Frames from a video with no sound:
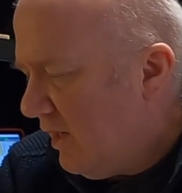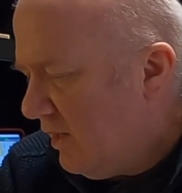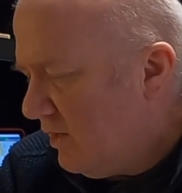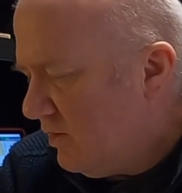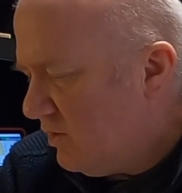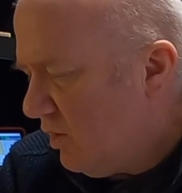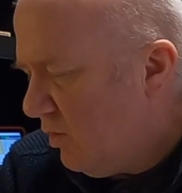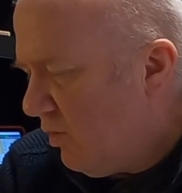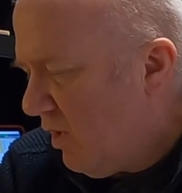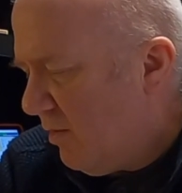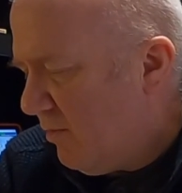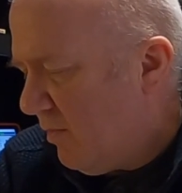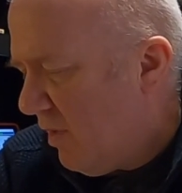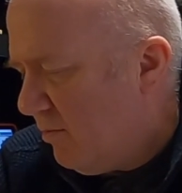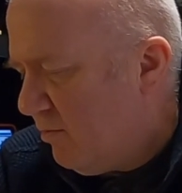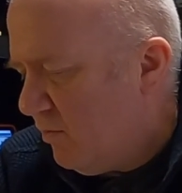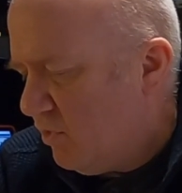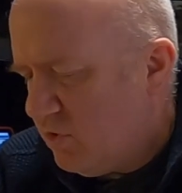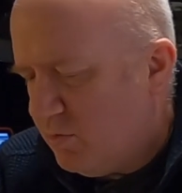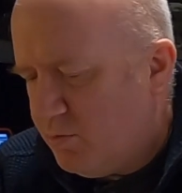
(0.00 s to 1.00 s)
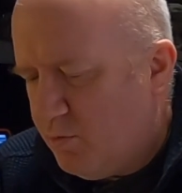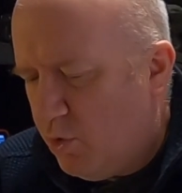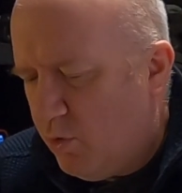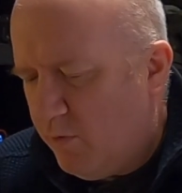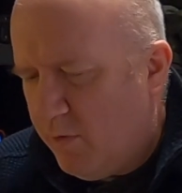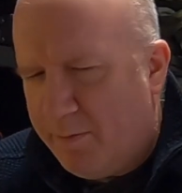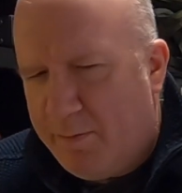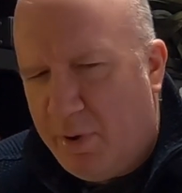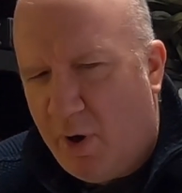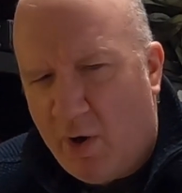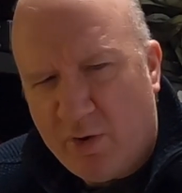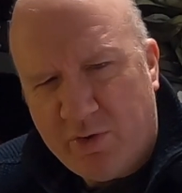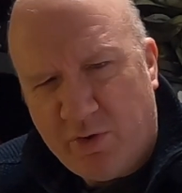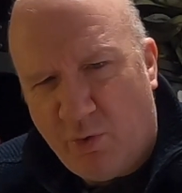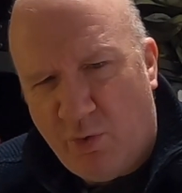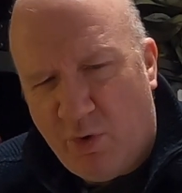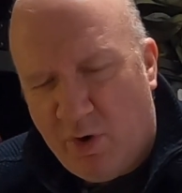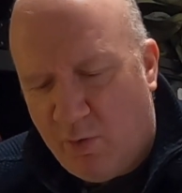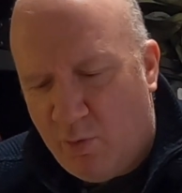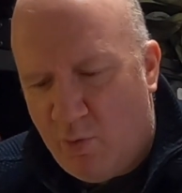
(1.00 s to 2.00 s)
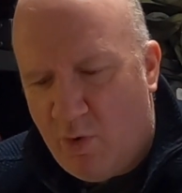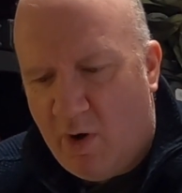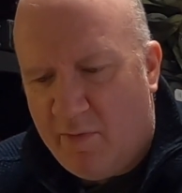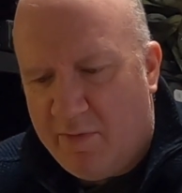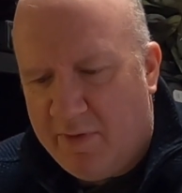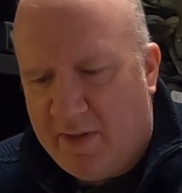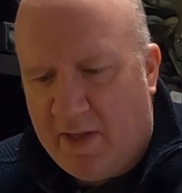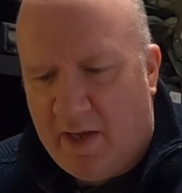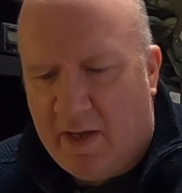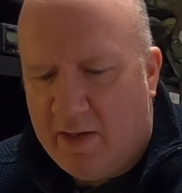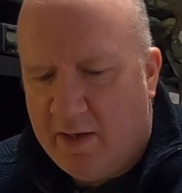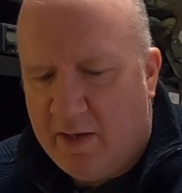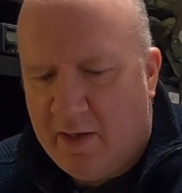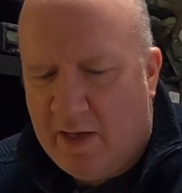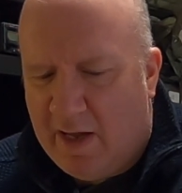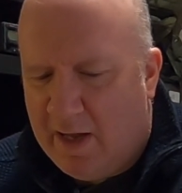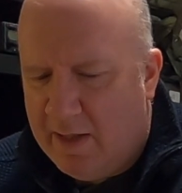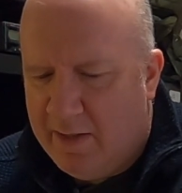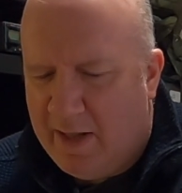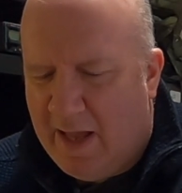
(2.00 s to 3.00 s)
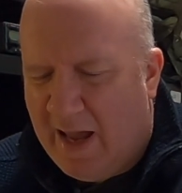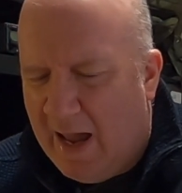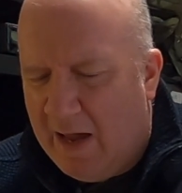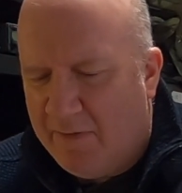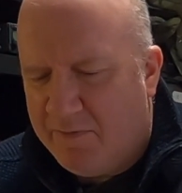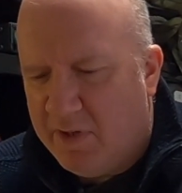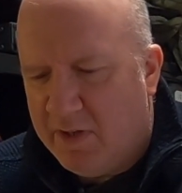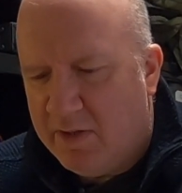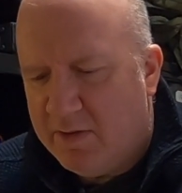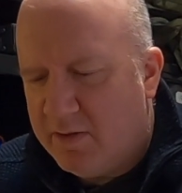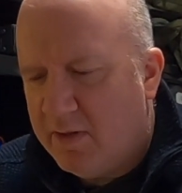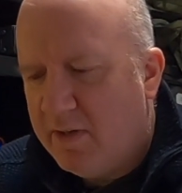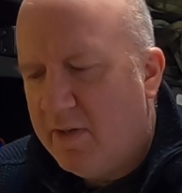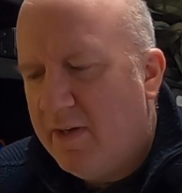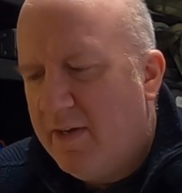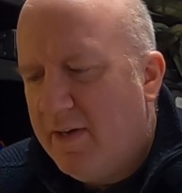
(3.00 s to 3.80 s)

So I'm much more of a potterer rather than an avid